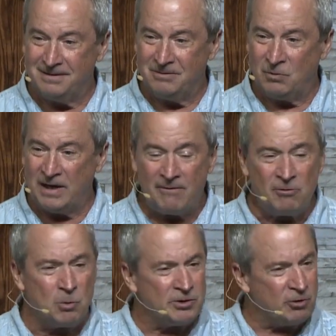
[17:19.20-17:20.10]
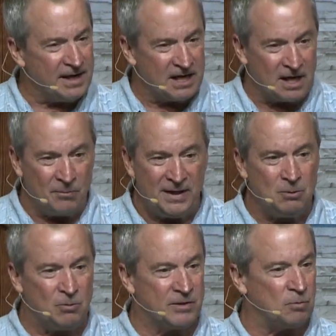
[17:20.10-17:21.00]
Whenever we're trying to
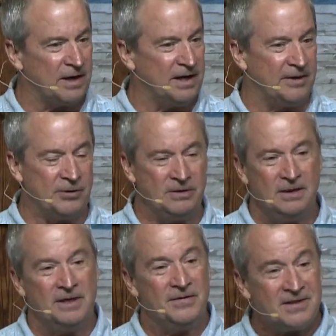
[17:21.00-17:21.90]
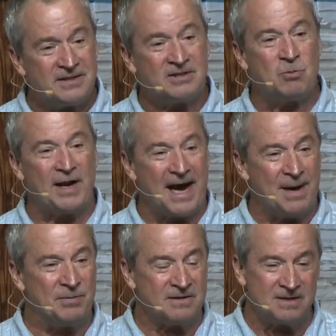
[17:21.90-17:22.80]
compete with one another, this is what
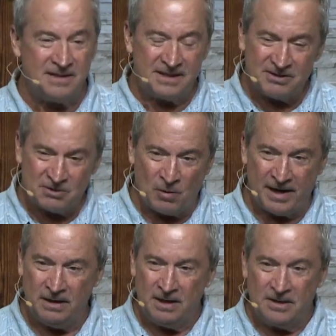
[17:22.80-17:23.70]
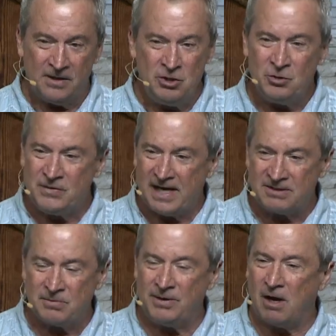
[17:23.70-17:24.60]
happens. And this is why the New
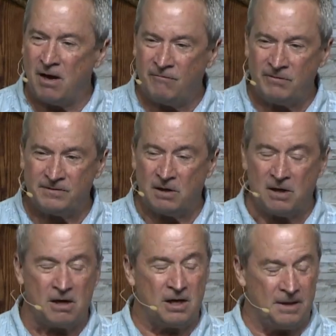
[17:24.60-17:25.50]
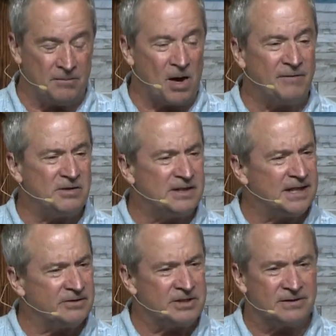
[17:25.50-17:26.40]
Testament often uh, um, often
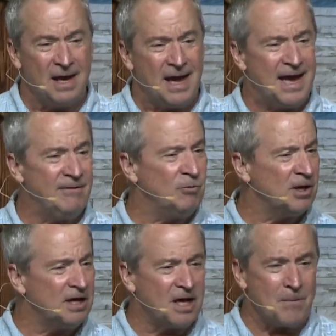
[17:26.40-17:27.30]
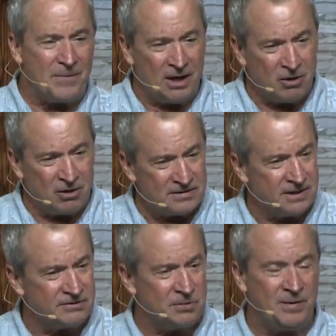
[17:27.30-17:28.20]
tells us hey, if we're going to compare
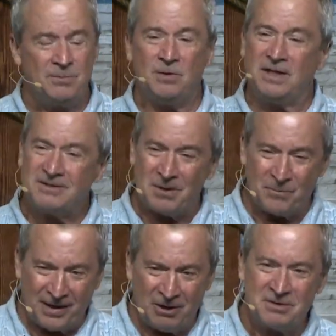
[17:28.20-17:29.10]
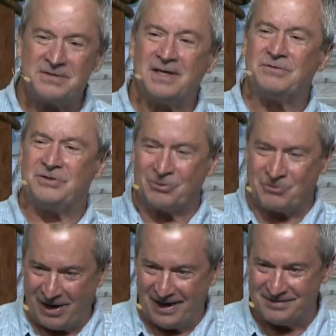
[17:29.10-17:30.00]
ourselves to people, let's compare ourselves to
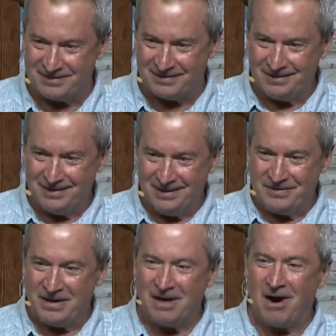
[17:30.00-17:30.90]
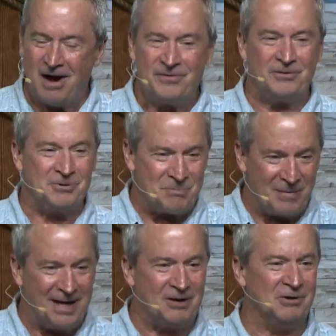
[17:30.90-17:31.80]
Christ the author and
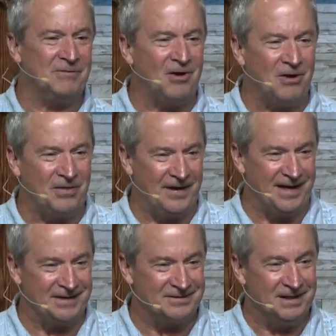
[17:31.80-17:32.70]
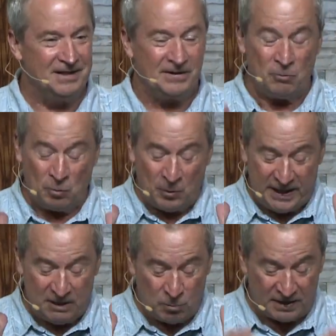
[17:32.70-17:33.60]
maker of all things, that
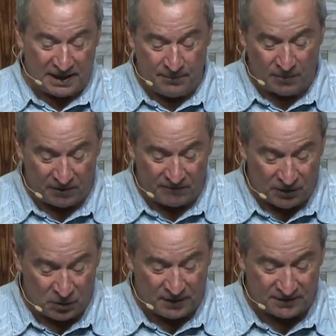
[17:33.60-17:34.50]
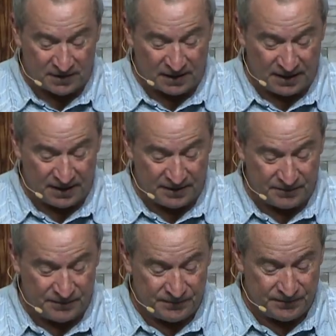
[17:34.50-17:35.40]
we would keep our focus on
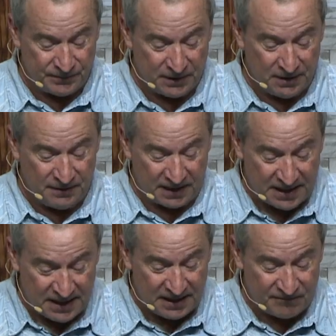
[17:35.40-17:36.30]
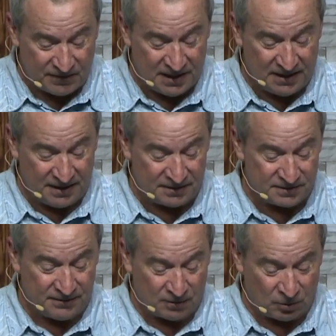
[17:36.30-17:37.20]
him, the King of kings
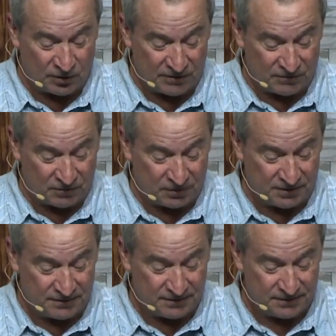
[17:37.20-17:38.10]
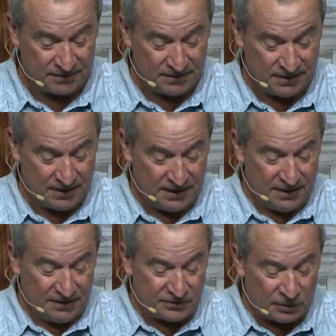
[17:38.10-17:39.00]
and the Lord of lords.
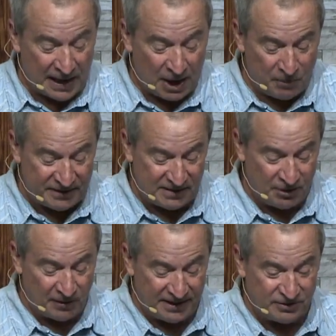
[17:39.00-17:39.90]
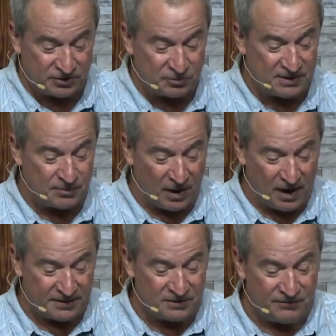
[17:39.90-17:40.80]
So now we see Rachel's
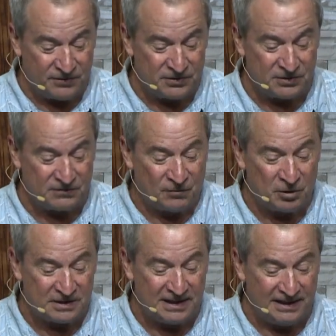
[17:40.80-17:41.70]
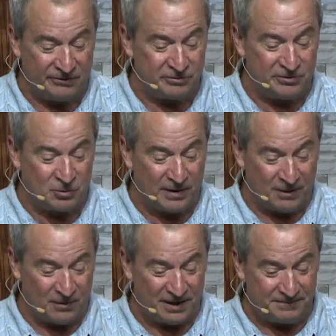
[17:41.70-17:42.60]
response in verses 14 through
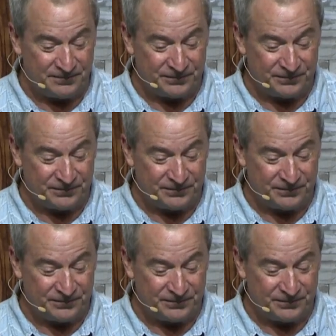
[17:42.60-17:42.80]
21.